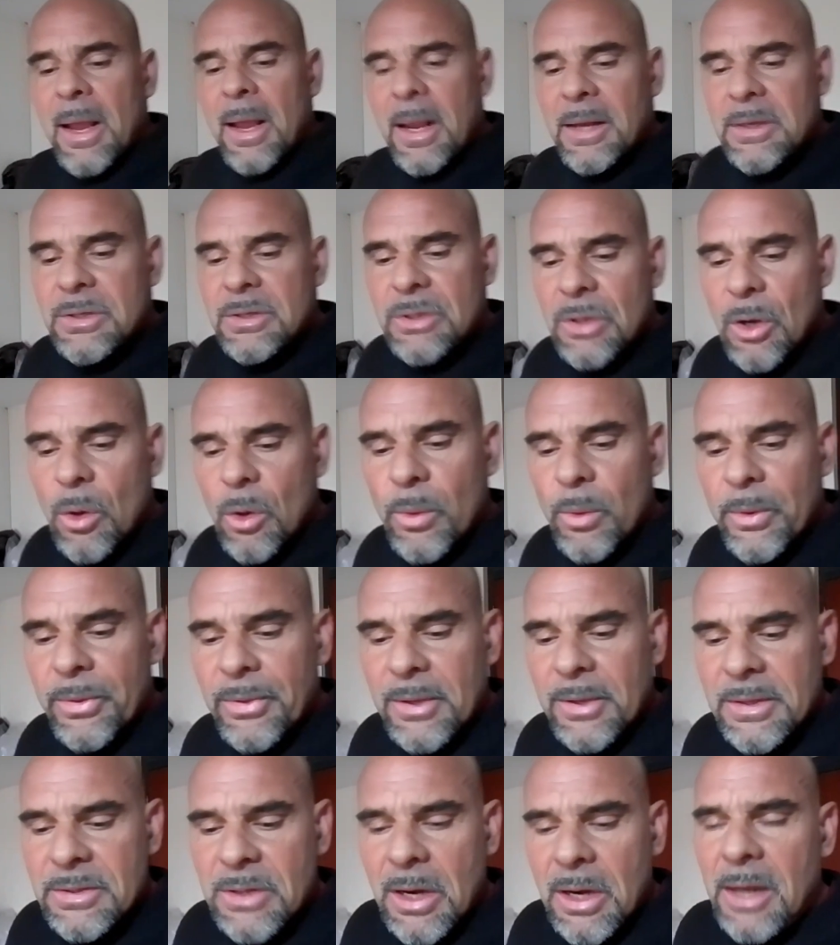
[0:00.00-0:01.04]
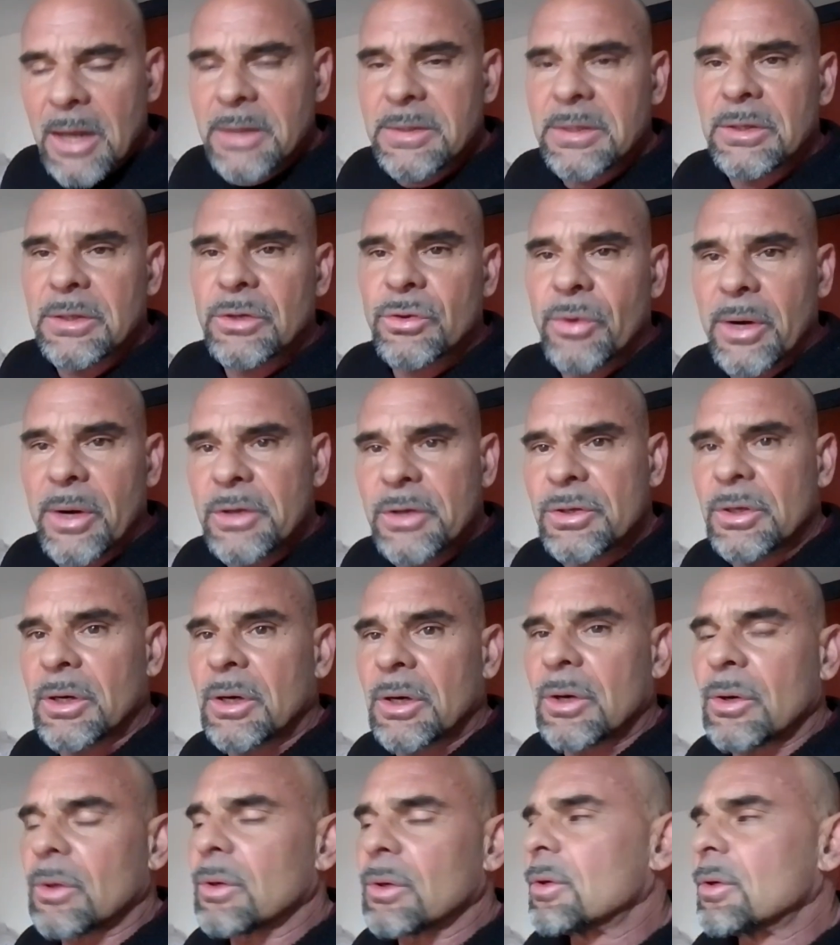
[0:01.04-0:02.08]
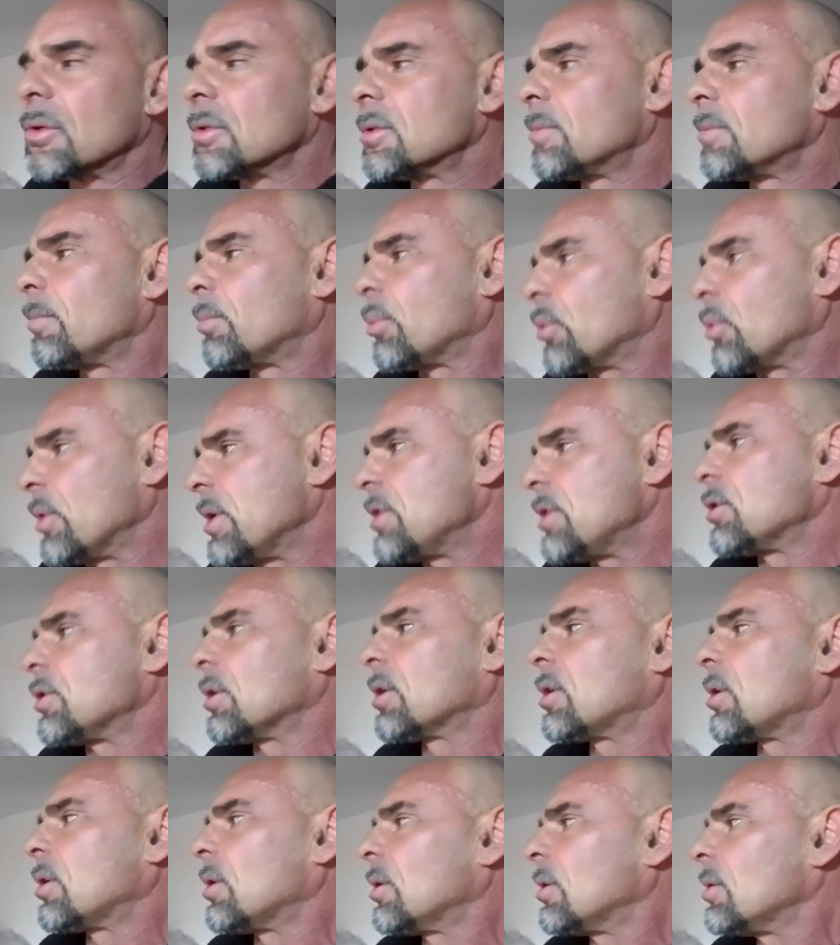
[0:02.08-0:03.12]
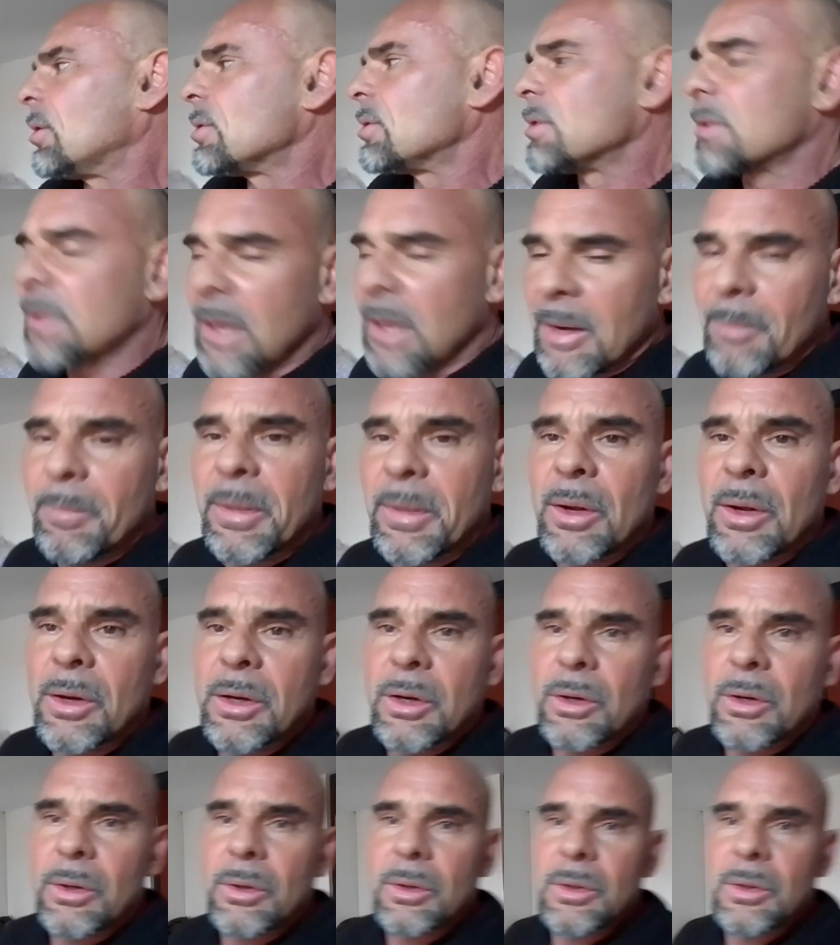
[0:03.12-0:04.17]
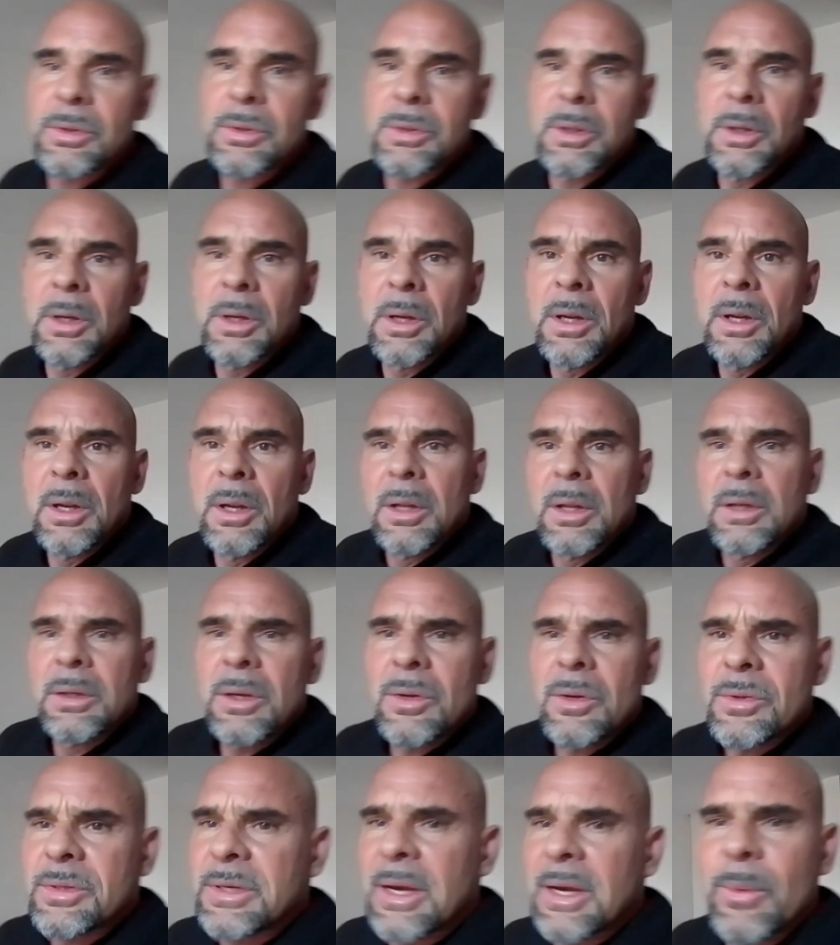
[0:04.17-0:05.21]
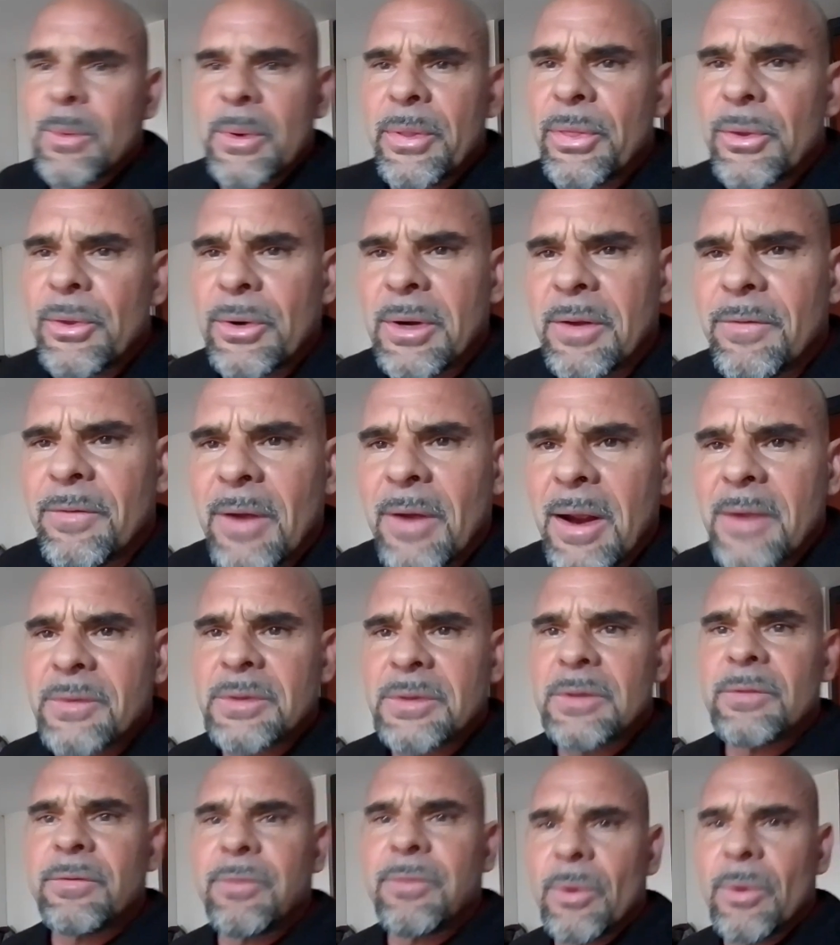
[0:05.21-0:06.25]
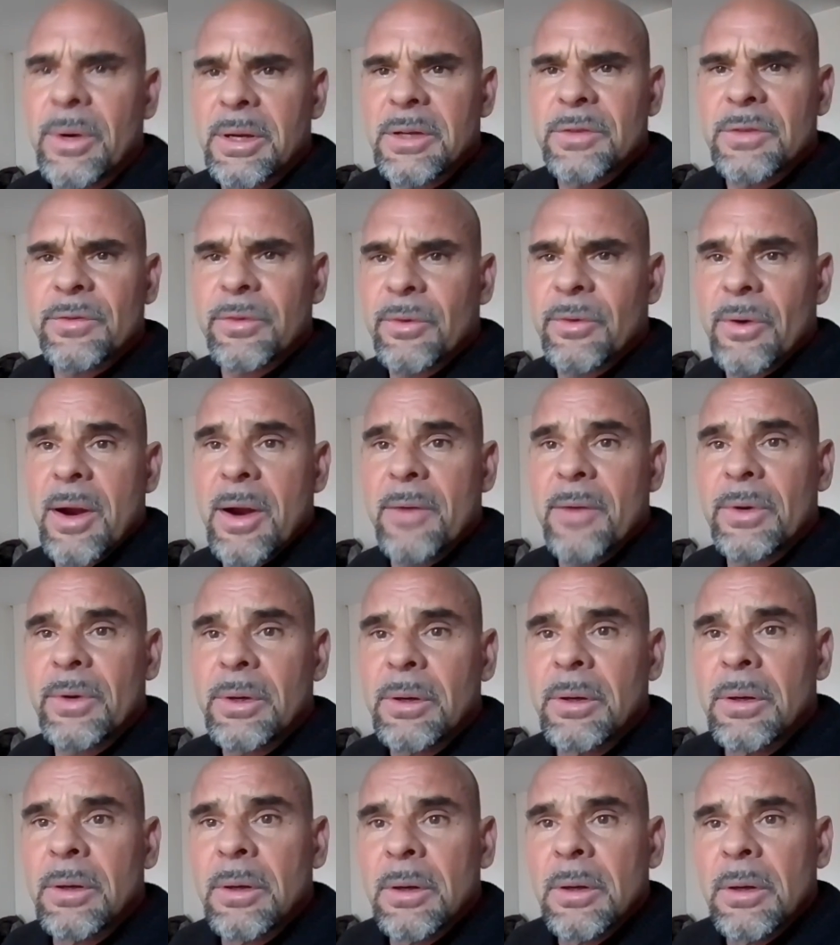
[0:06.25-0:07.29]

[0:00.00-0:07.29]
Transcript: And so with these concentration curls, preacher curls, dumbbell curls, don't stay with 35s and 40s forever.